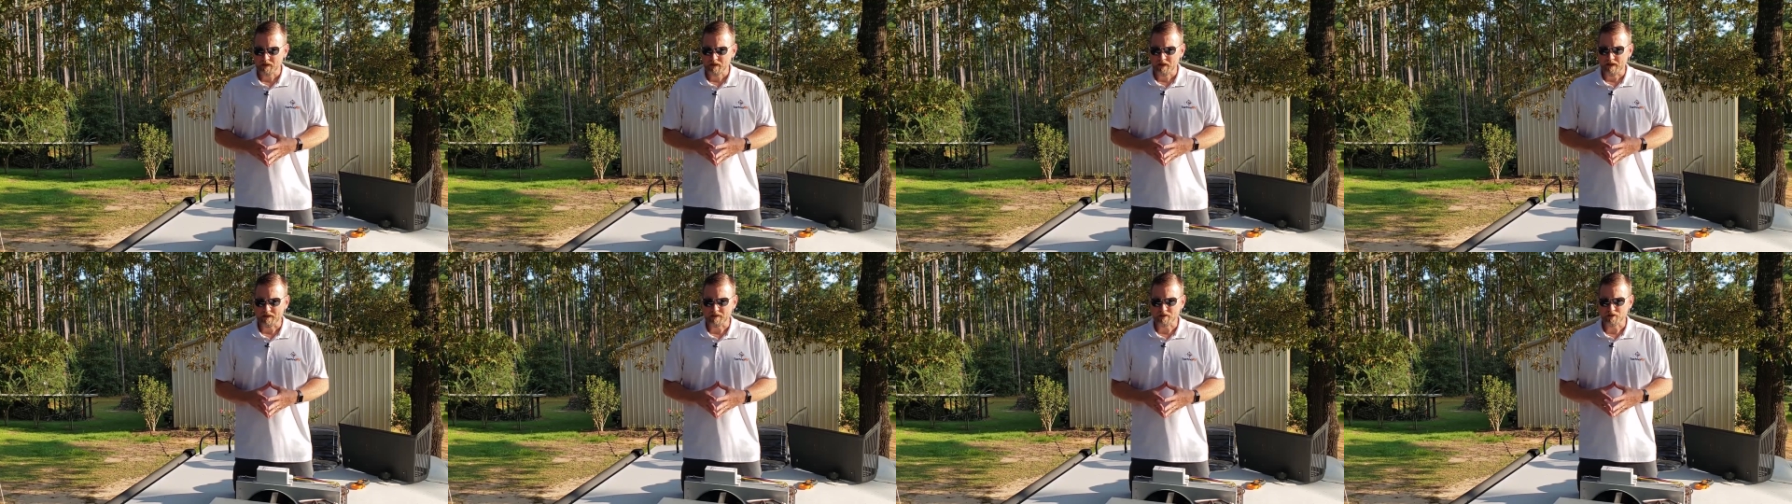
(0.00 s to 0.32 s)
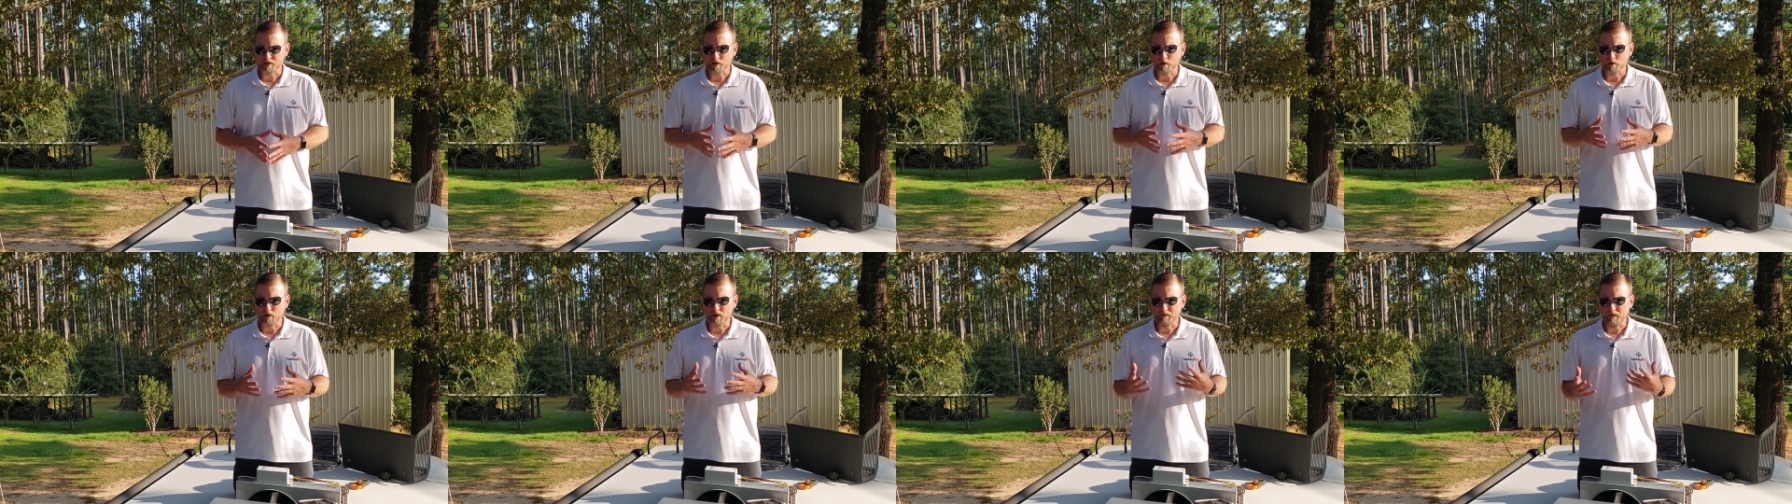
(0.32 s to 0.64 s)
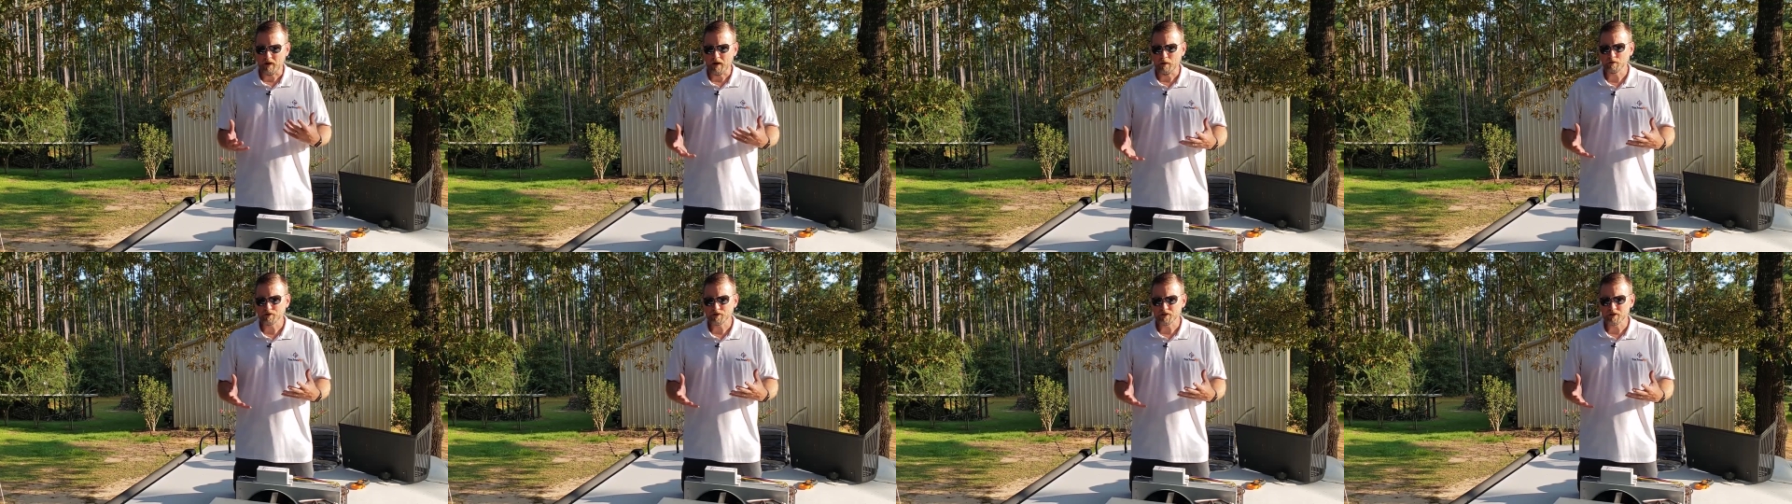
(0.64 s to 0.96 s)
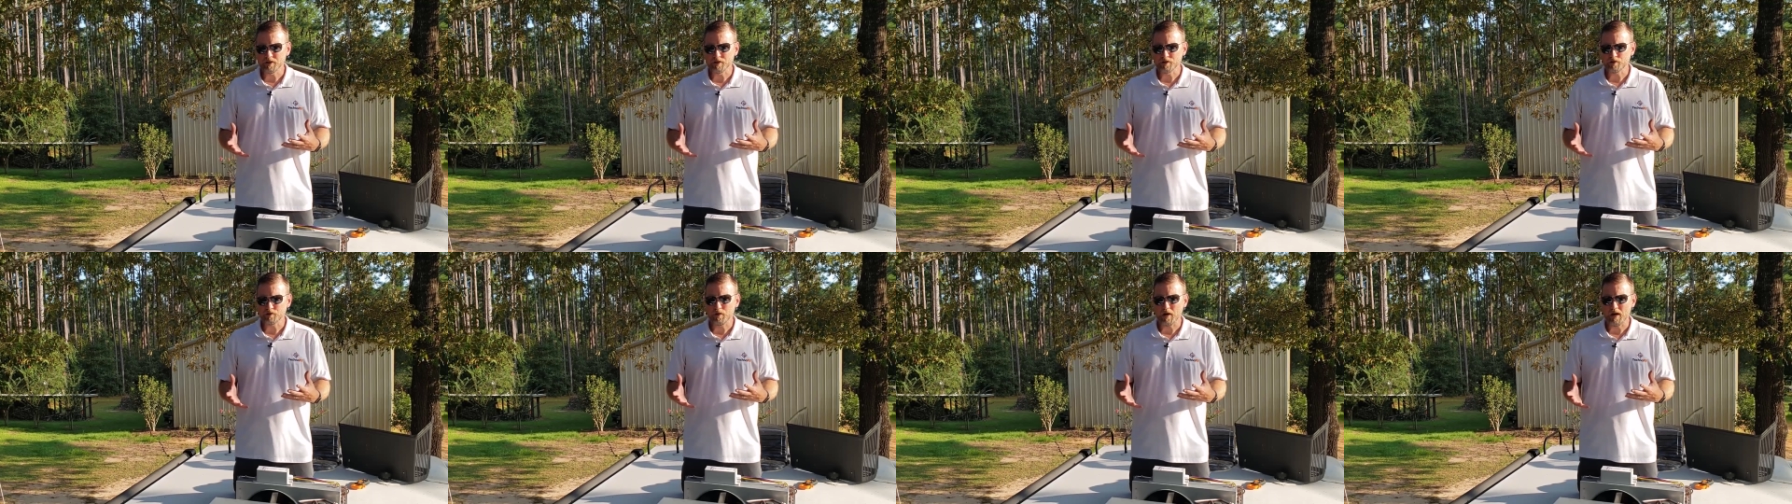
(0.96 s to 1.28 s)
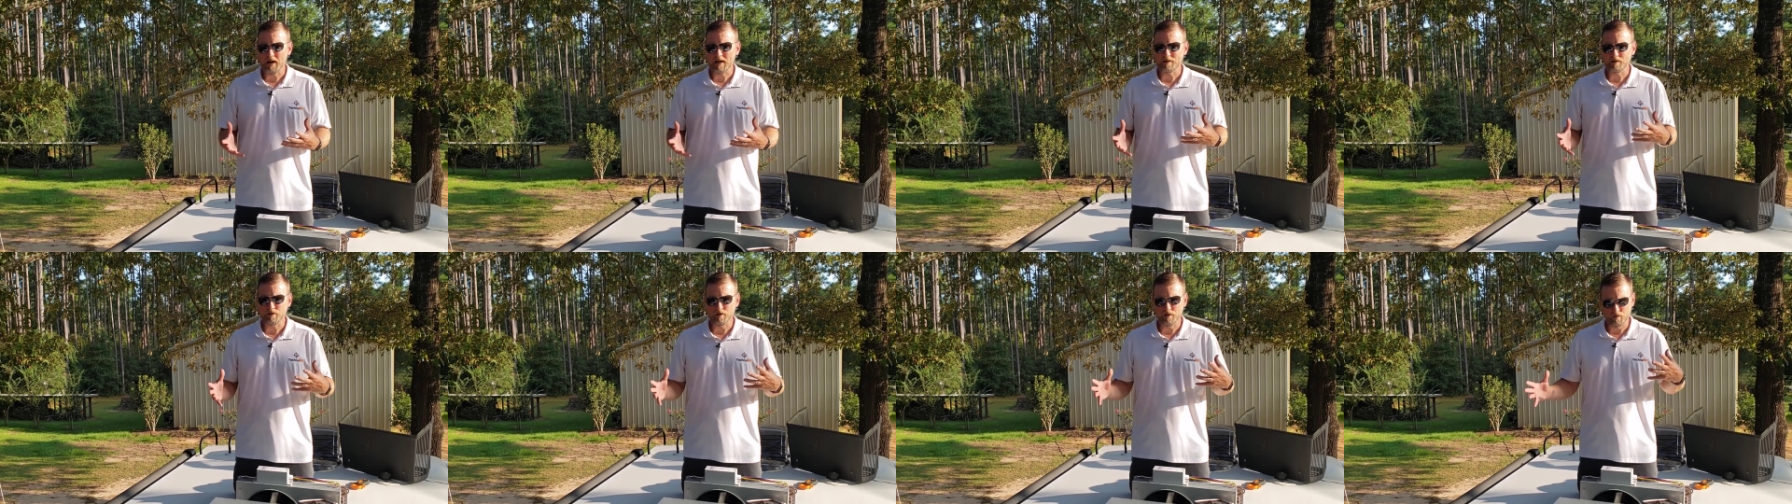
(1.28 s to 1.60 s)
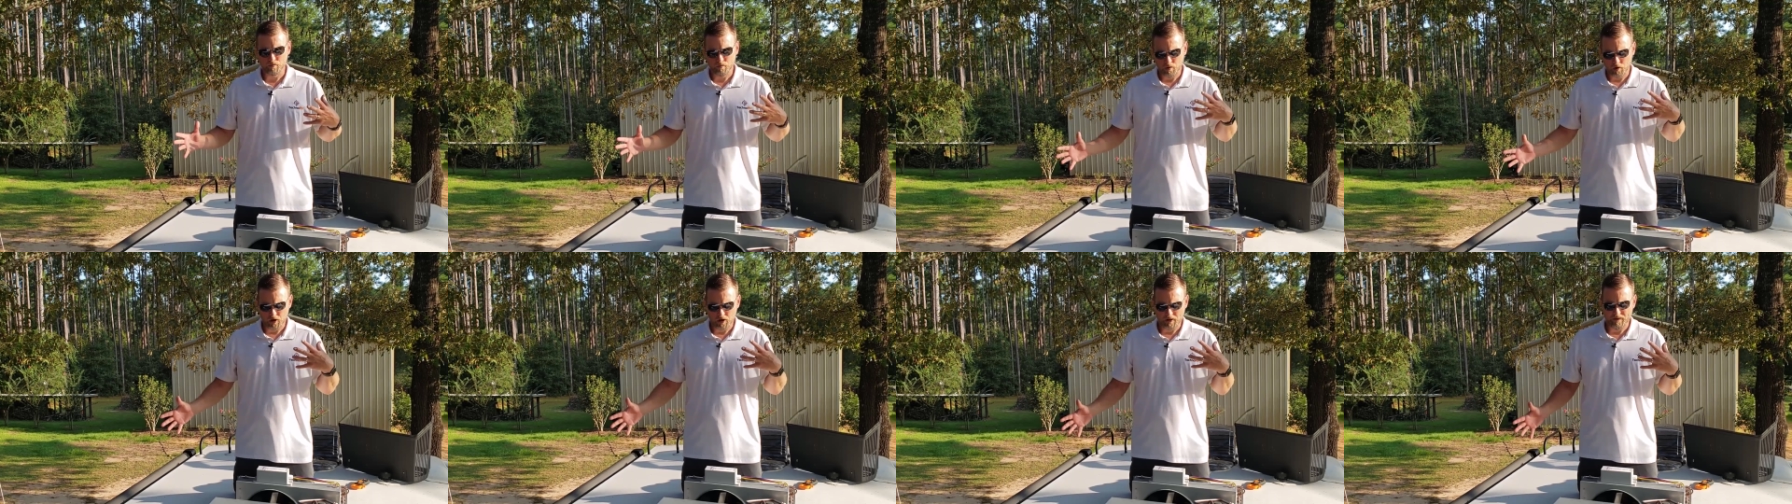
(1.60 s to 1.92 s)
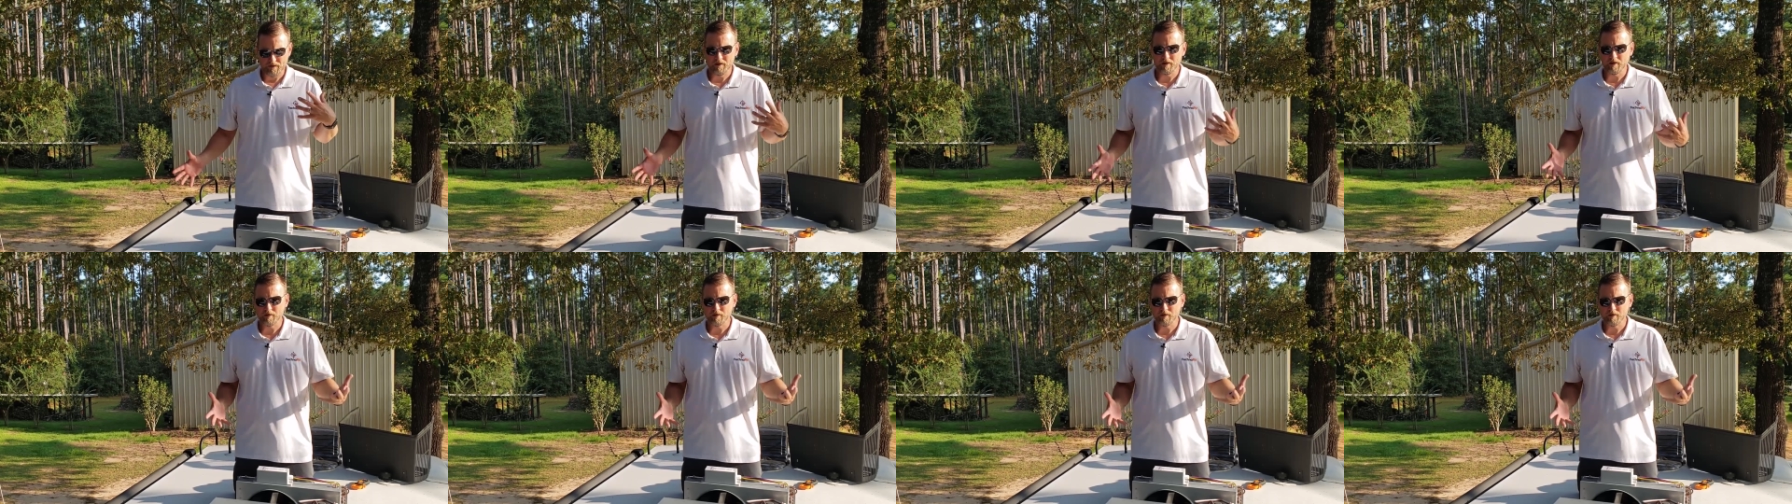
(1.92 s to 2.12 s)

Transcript: And so if I was gonna try to run